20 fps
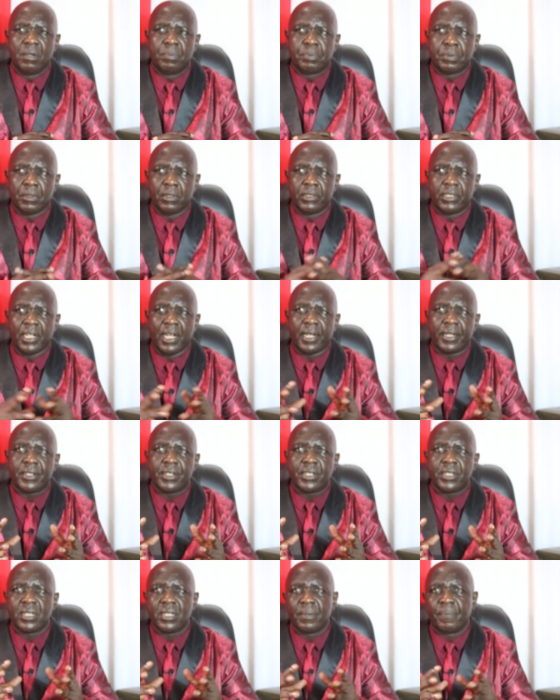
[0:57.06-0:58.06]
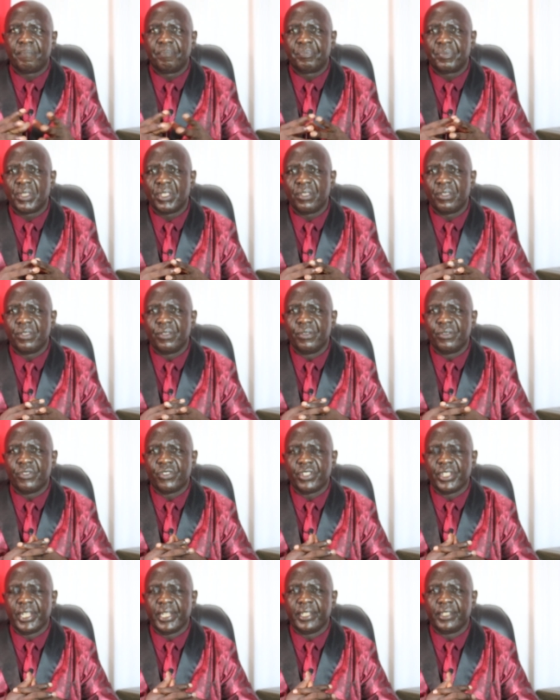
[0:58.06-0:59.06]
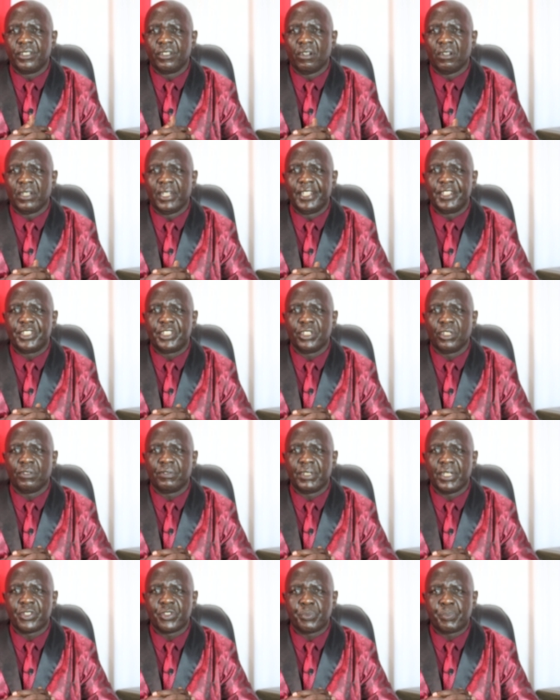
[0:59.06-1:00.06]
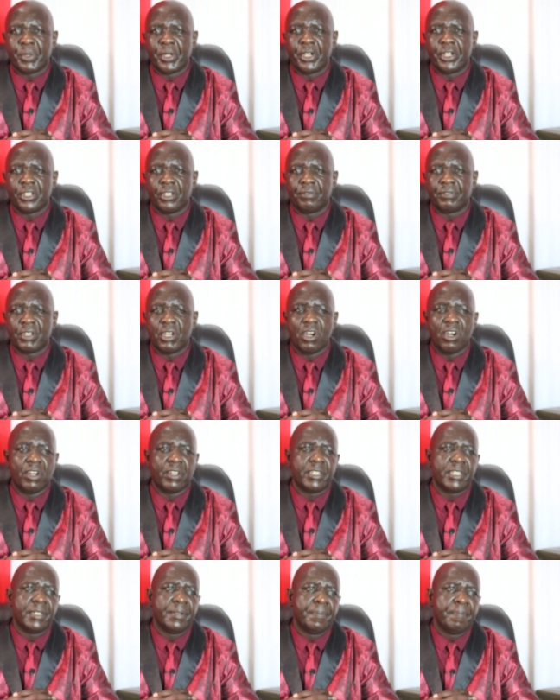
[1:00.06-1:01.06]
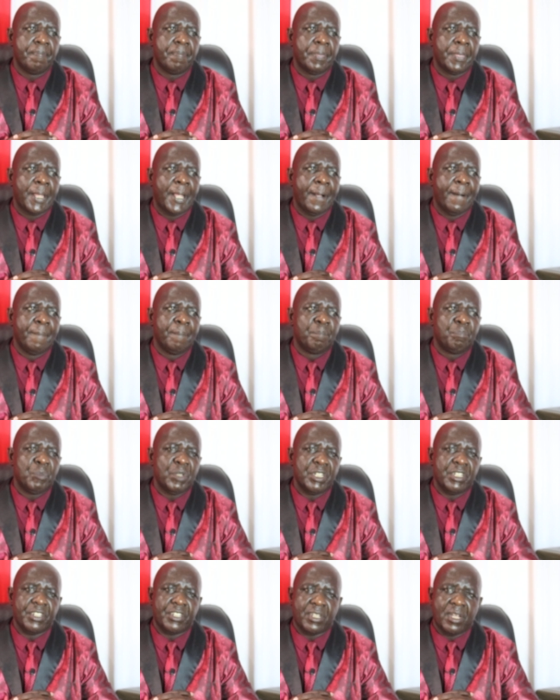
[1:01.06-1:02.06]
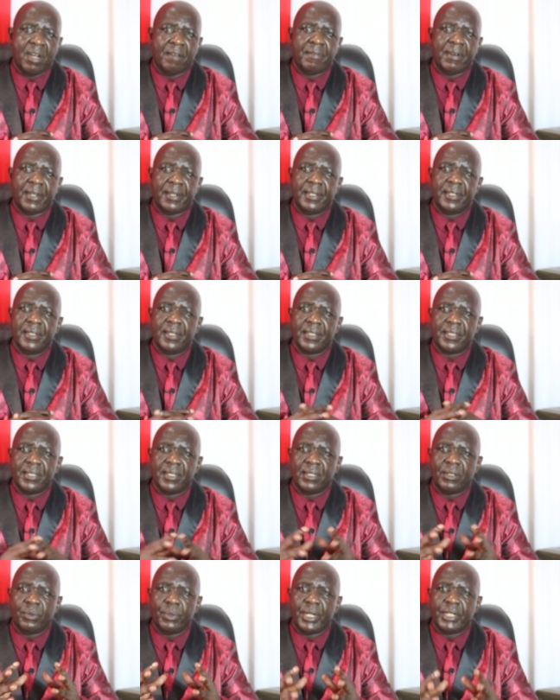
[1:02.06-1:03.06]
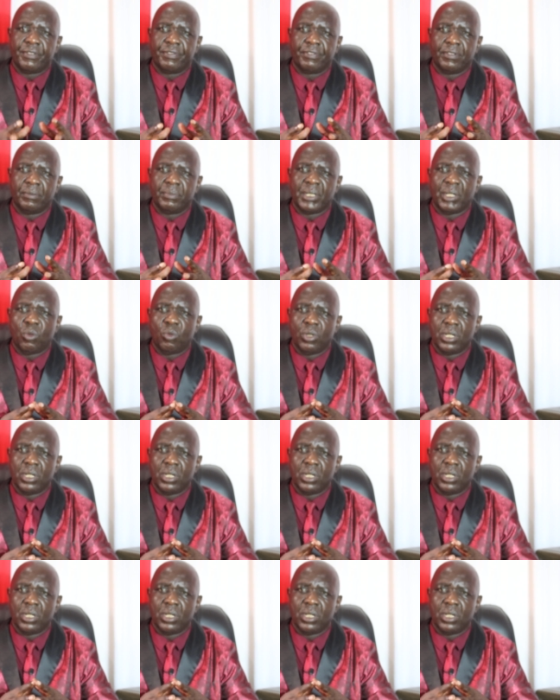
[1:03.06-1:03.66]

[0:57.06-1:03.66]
products, using knowledge of the Spirit of God, discovering the secret from the